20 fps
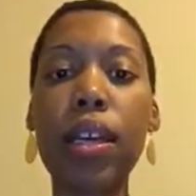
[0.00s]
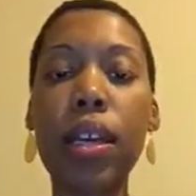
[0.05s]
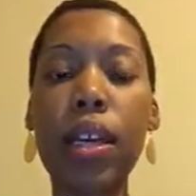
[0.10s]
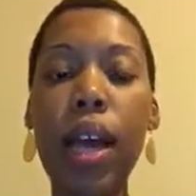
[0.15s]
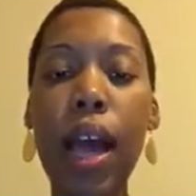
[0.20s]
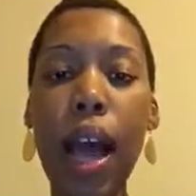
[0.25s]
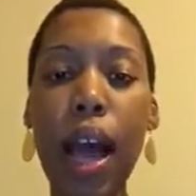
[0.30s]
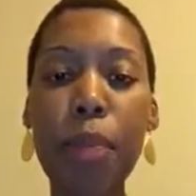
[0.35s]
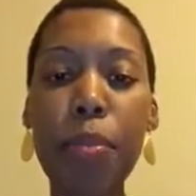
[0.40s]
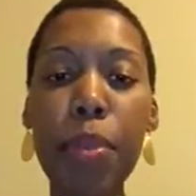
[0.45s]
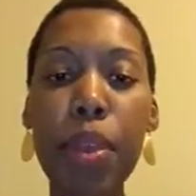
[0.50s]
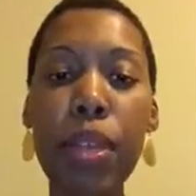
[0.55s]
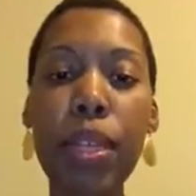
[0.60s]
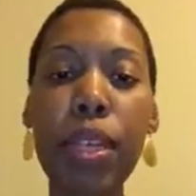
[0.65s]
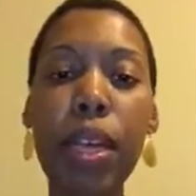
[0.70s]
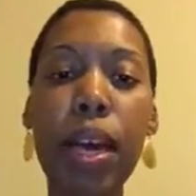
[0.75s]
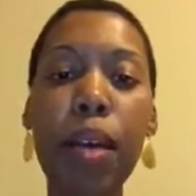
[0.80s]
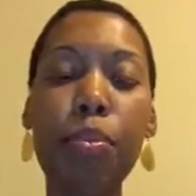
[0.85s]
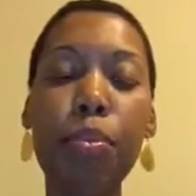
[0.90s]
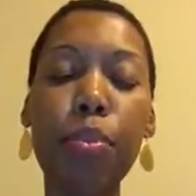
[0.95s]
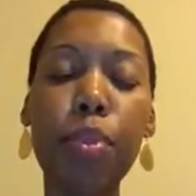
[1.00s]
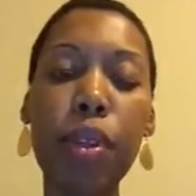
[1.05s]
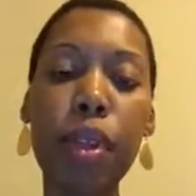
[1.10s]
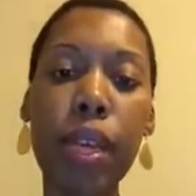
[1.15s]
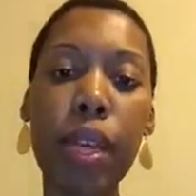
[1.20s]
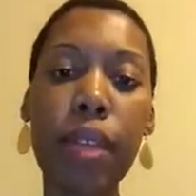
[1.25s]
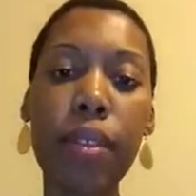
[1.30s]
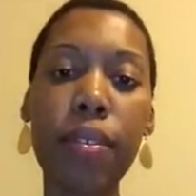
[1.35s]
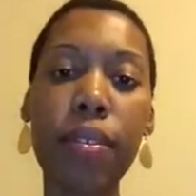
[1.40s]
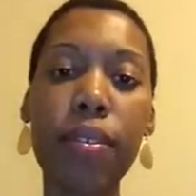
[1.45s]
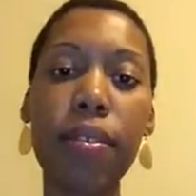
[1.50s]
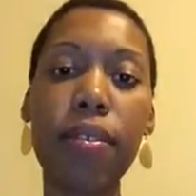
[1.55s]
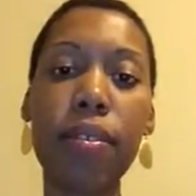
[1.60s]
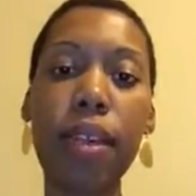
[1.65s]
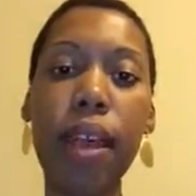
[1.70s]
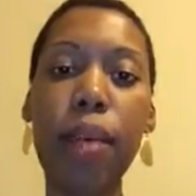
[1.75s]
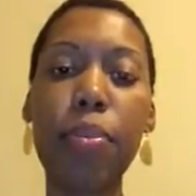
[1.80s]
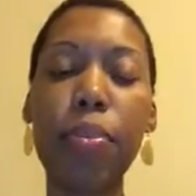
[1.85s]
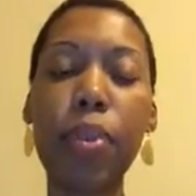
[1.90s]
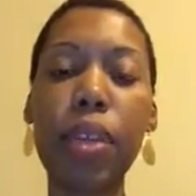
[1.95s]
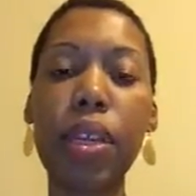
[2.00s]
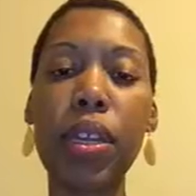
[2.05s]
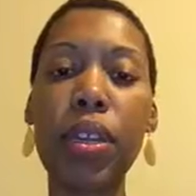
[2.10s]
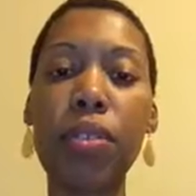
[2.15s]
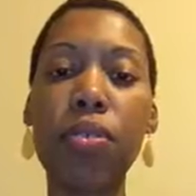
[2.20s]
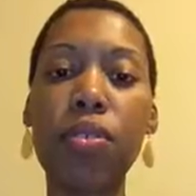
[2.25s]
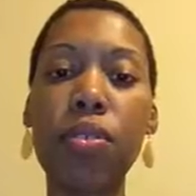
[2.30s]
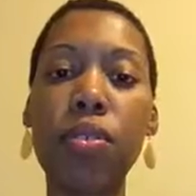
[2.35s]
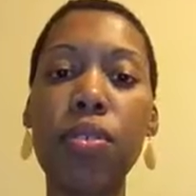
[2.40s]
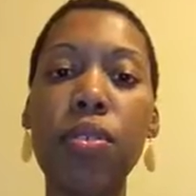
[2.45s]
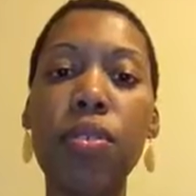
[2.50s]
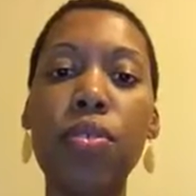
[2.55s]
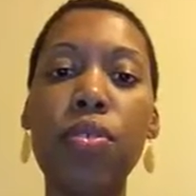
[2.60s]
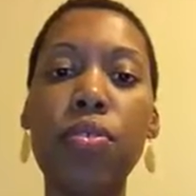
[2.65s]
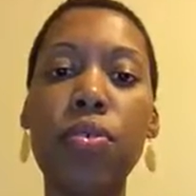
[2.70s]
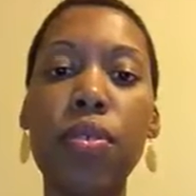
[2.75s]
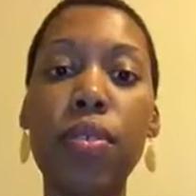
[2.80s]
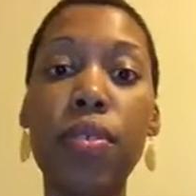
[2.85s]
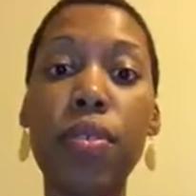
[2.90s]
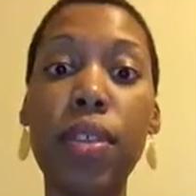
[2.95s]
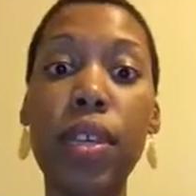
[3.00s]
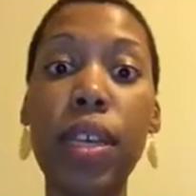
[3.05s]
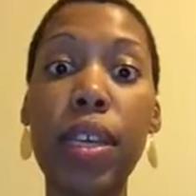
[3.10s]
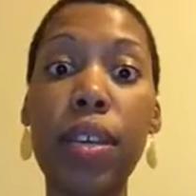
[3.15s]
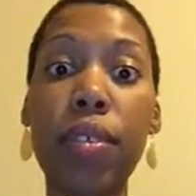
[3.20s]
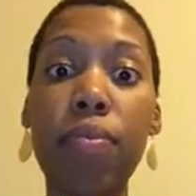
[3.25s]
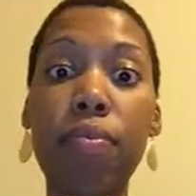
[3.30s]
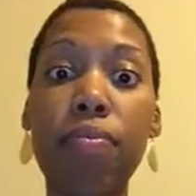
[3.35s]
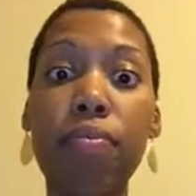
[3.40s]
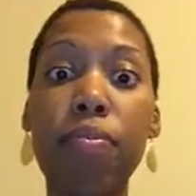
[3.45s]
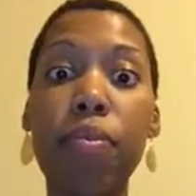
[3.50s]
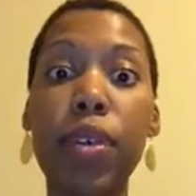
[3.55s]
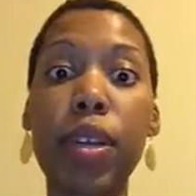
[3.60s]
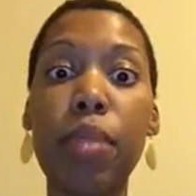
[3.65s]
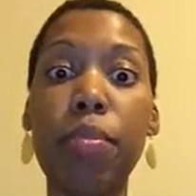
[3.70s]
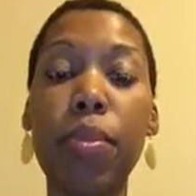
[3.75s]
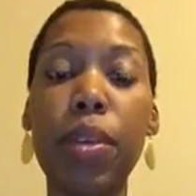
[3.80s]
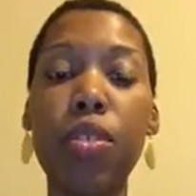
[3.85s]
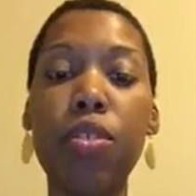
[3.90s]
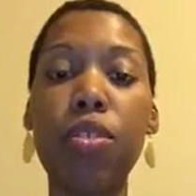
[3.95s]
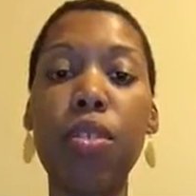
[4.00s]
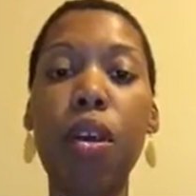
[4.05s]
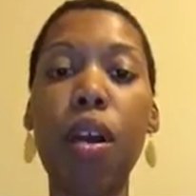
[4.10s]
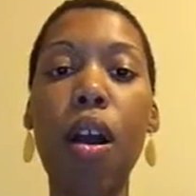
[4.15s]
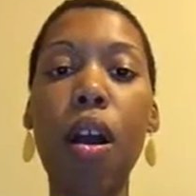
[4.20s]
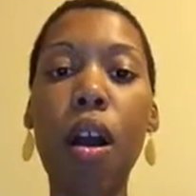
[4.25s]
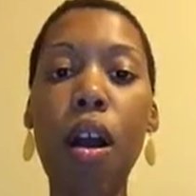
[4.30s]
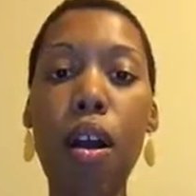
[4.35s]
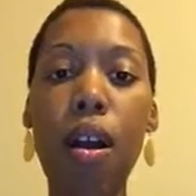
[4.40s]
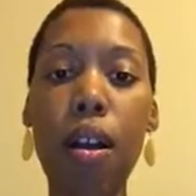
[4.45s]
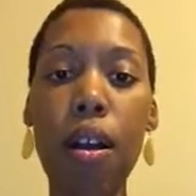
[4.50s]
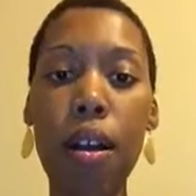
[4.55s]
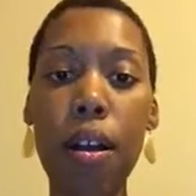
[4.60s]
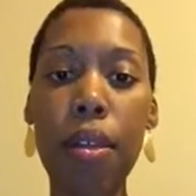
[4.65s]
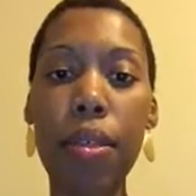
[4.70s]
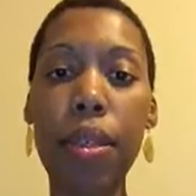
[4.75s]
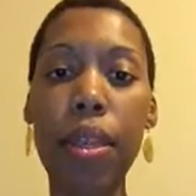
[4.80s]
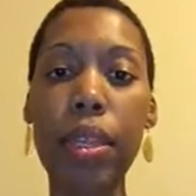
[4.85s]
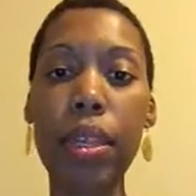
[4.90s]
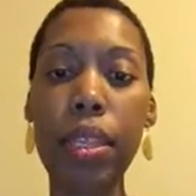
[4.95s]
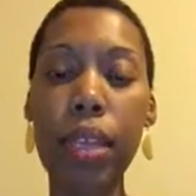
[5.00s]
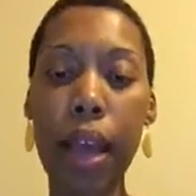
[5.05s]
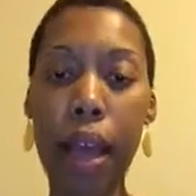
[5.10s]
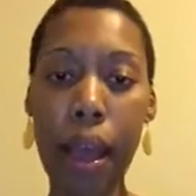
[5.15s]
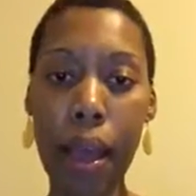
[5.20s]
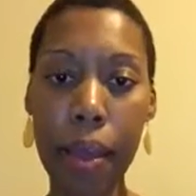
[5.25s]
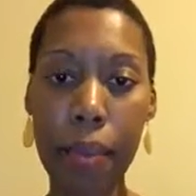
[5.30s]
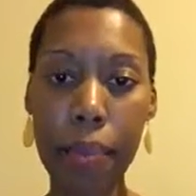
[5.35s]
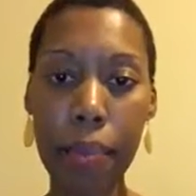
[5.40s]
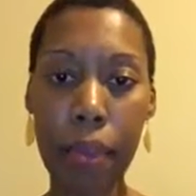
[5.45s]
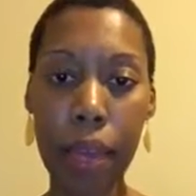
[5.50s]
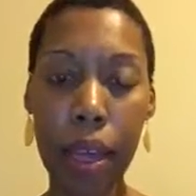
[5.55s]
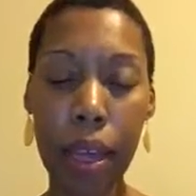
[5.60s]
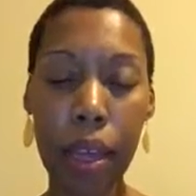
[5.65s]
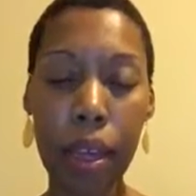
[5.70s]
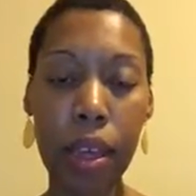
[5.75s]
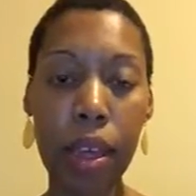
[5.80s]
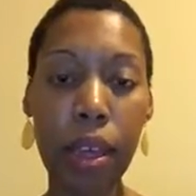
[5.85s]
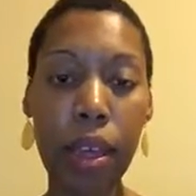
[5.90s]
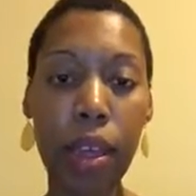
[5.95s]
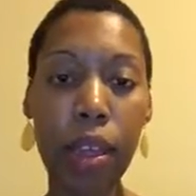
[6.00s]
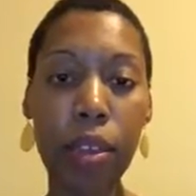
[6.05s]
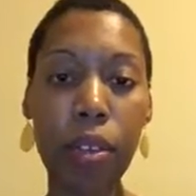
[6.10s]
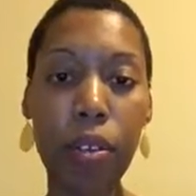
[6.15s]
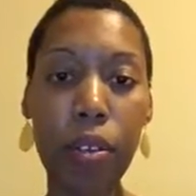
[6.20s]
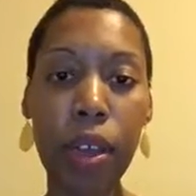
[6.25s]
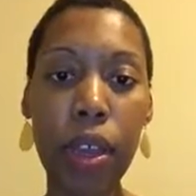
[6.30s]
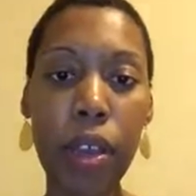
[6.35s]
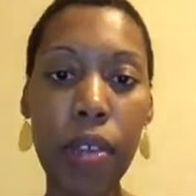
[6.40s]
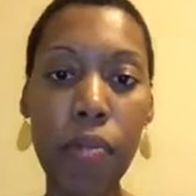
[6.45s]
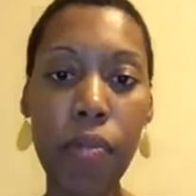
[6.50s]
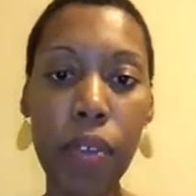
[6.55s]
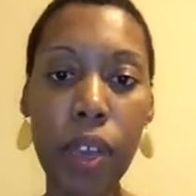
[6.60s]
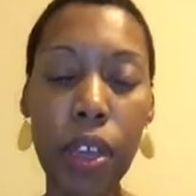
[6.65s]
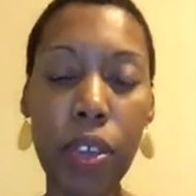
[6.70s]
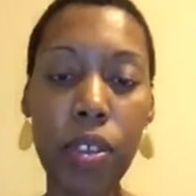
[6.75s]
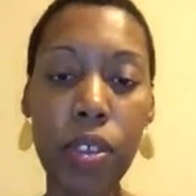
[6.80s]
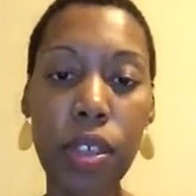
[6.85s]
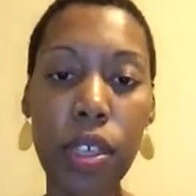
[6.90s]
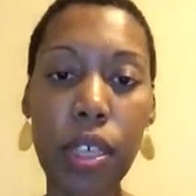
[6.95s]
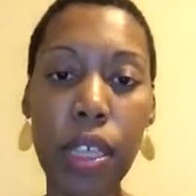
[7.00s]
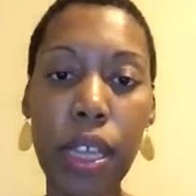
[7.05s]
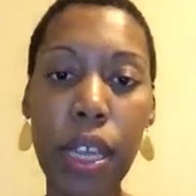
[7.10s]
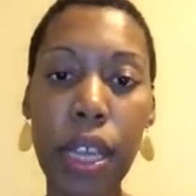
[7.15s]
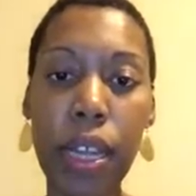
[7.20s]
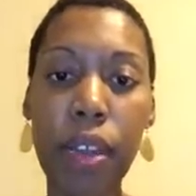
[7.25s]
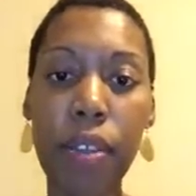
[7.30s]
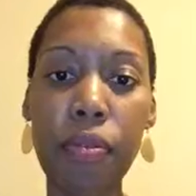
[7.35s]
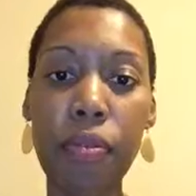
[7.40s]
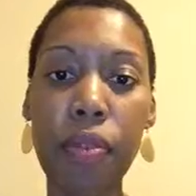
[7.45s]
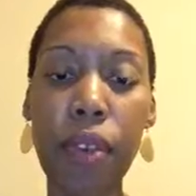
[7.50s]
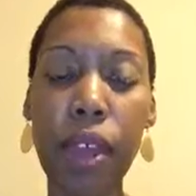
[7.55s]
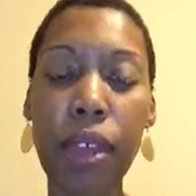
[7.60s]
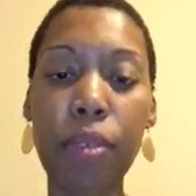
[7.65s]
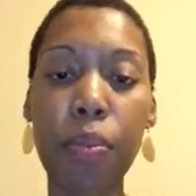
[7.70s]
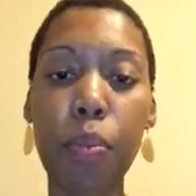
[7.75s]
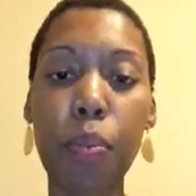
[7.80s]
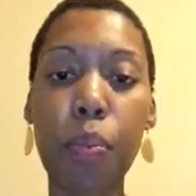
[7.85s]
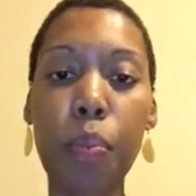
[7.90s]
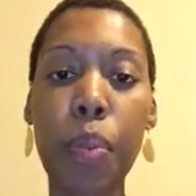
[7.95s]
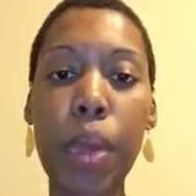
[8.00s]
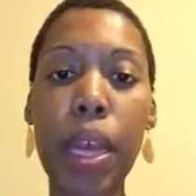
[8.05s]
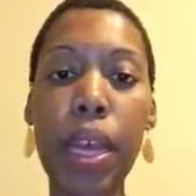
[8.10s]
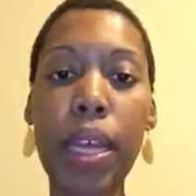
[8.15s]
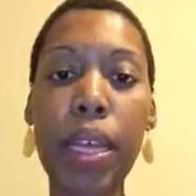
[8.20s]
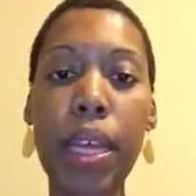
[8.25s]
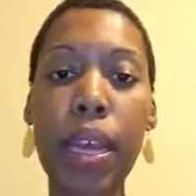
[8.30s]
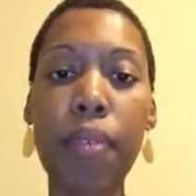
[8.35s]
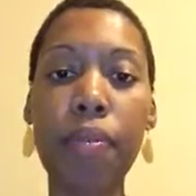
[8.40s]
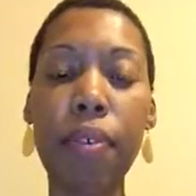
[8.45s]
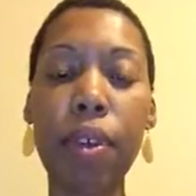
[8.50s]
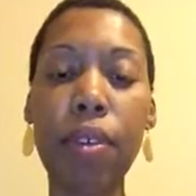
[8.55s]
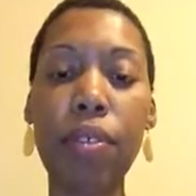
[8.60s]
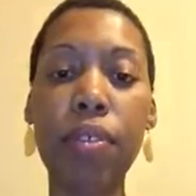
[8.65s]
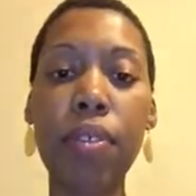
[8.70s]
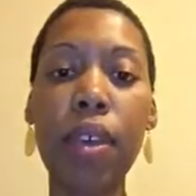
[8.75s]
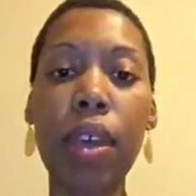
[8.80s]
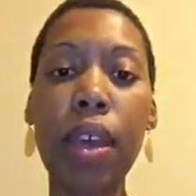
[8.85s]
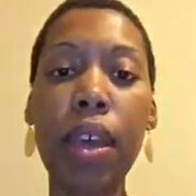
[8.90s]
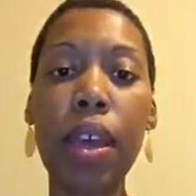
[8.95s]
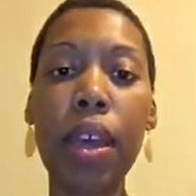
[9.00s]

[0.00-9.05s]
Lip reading: common complaints that pediatricians receive pretty much all the time. Ear infections can affect many of us.